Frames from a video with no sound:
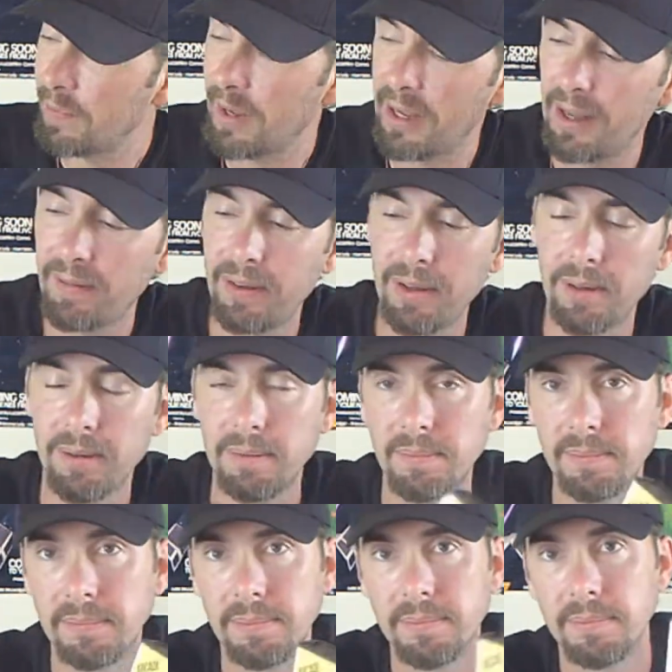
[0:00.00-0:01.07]
I have here,
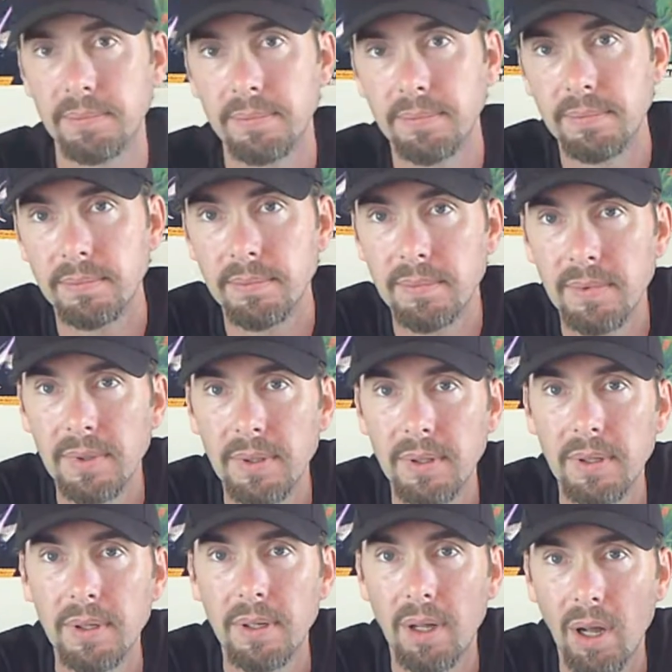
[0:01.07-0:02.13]

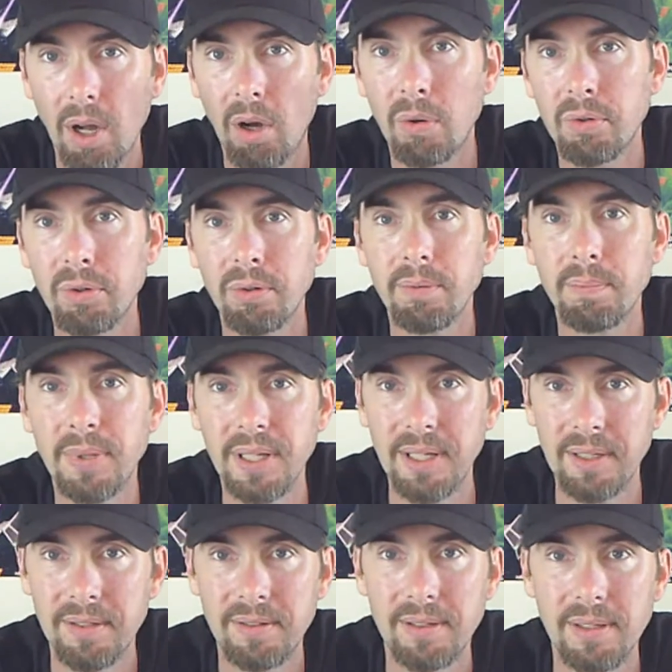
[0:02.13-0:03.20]
Altered
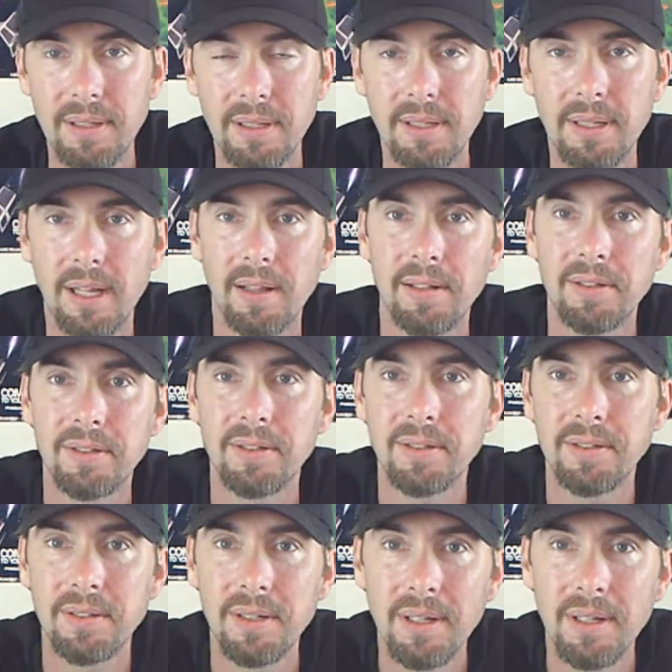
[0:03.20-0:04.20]
Beast. Now this is